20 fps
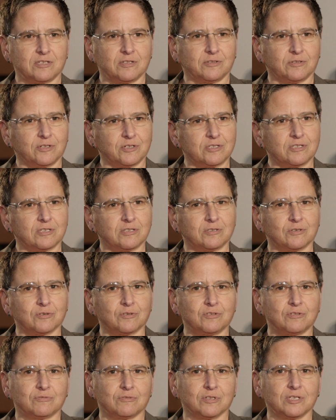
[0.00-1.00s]
it looks at
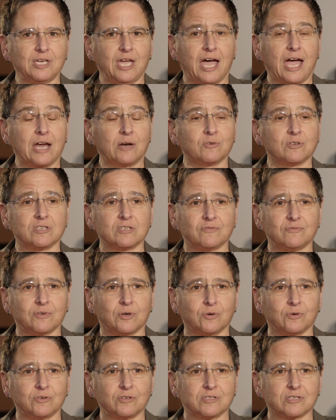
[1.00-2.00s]
those really high risk
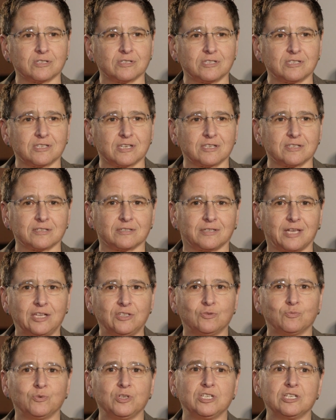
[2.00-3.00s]
folks and says,
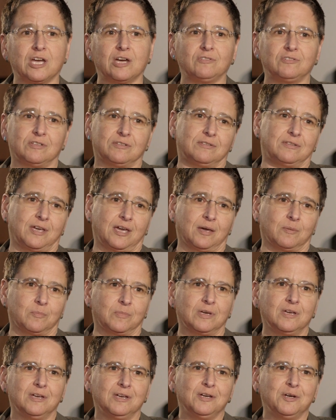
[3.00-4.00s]
let's reach out to
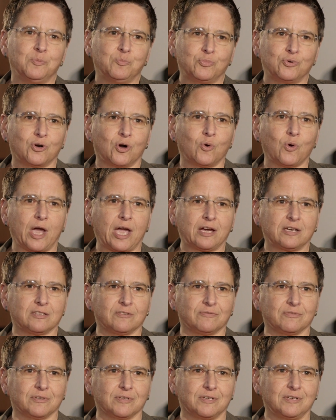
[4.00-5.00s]
them
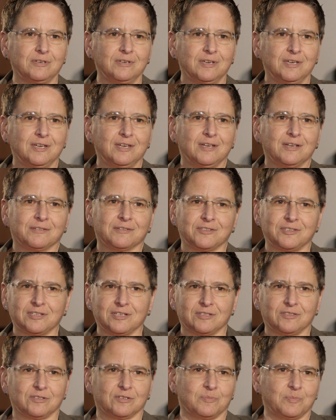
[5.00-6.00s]
proactively let's
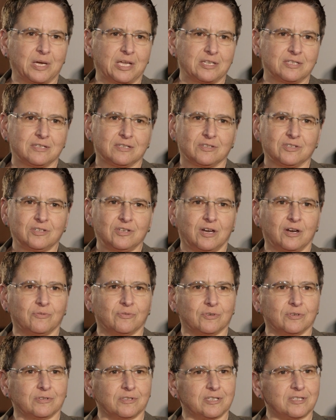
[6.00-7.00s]
get their medicines
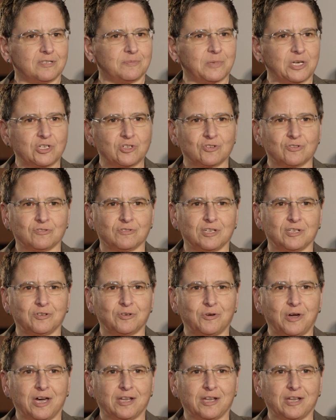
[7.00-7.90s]
covered, let's make sure they know